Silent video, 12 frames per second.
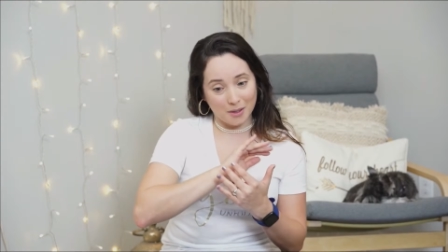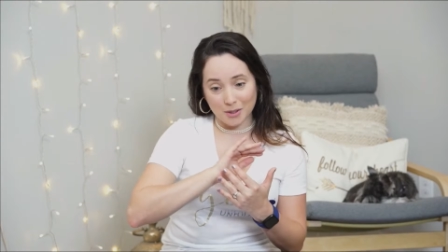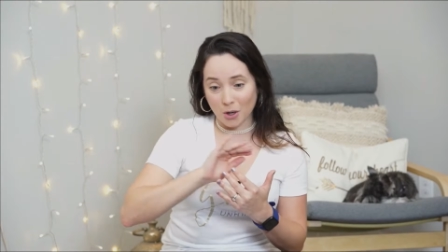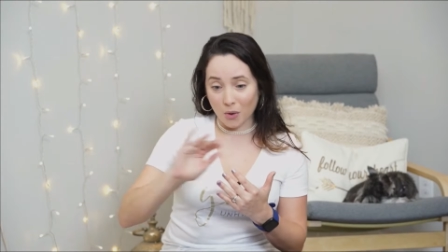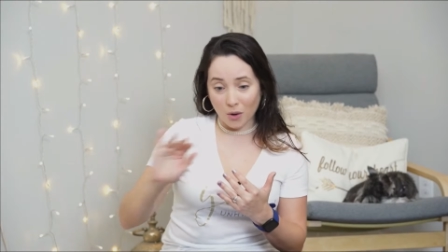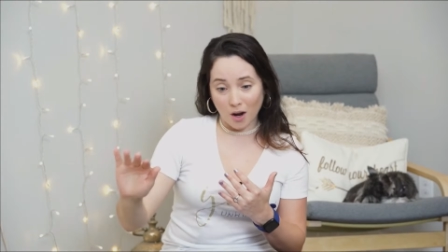
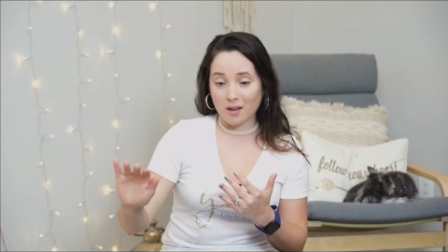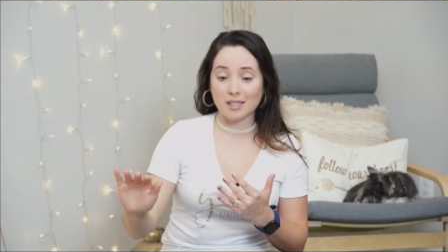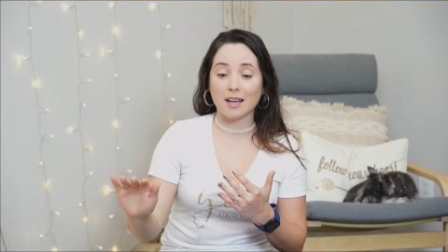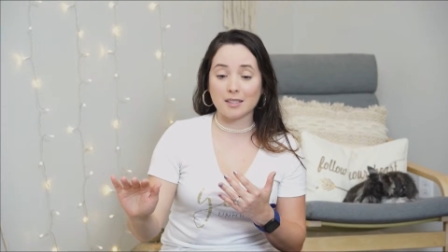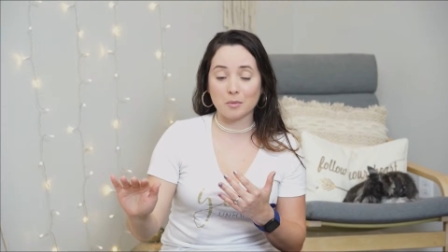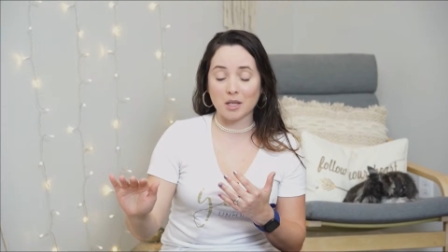don't
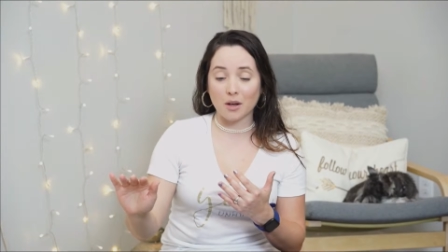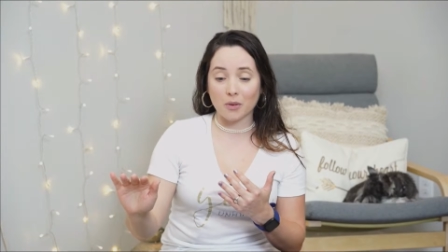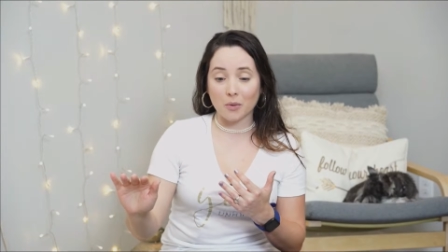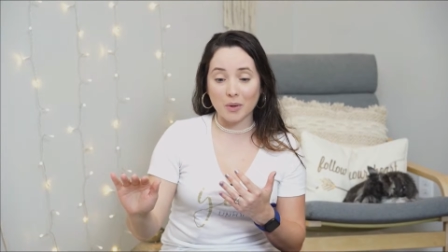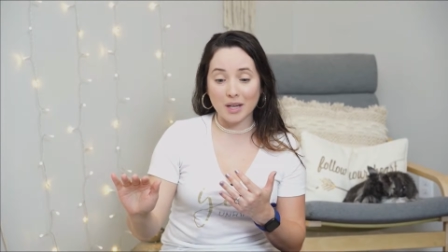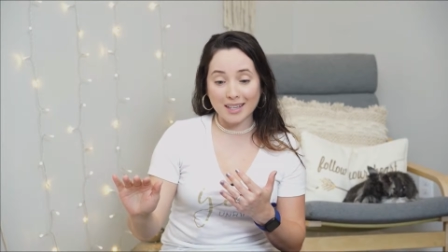contact me on
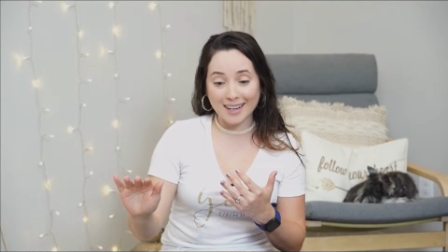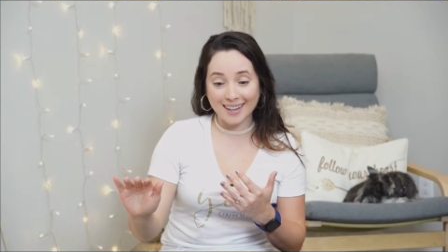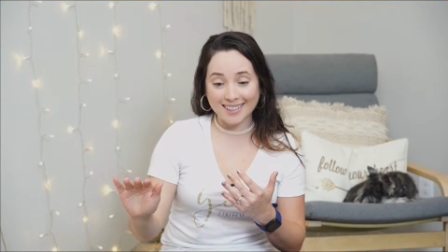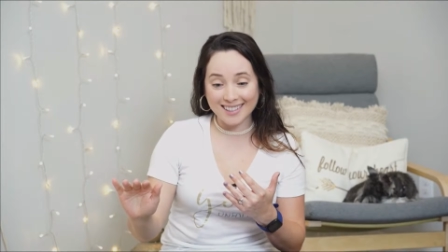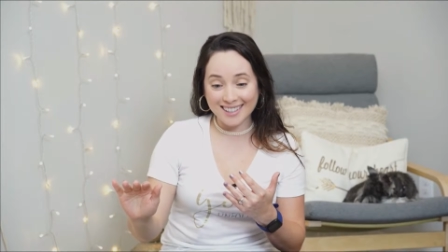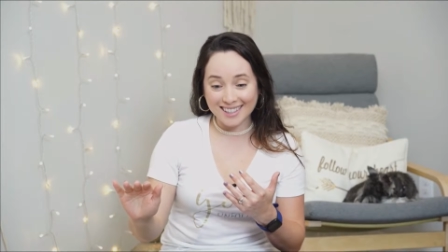the
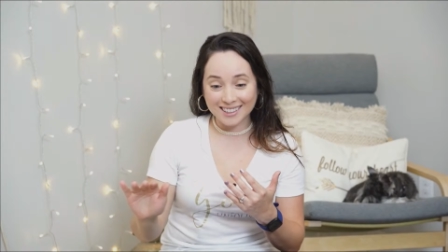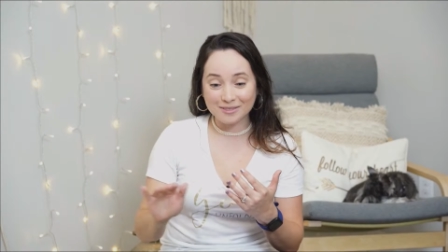weekends,